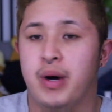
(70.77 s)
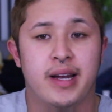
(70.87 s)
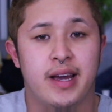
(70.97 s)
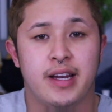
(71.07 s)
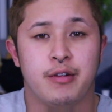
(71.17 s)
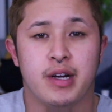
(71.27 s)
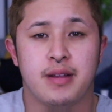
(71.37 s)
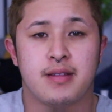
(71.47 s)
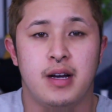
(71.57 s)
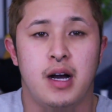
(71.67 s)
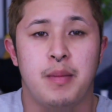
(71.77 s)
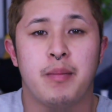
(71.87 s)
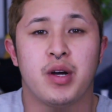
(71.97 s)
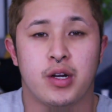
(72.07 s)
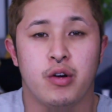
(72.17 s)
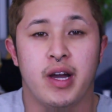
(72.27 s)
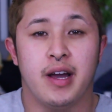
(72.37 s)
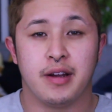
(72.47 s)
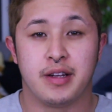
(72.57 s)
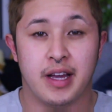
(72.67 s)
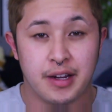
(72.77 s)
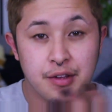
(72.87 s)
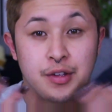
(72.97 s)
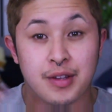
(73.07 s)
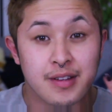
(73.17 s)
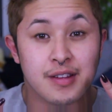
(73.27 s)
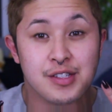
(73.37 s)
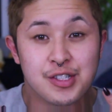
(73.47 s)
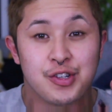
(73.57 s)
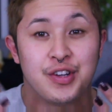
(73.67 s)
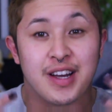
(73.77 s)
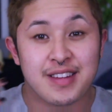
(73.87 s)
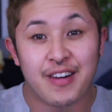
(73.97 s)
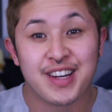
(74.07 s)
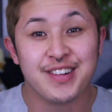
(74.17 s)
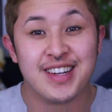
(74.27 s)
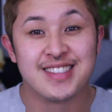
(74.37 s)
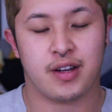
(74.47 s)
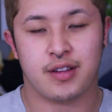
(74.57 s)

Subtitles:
But anyways, I'm gonna go ahead and get into this and just show you guys how I do it.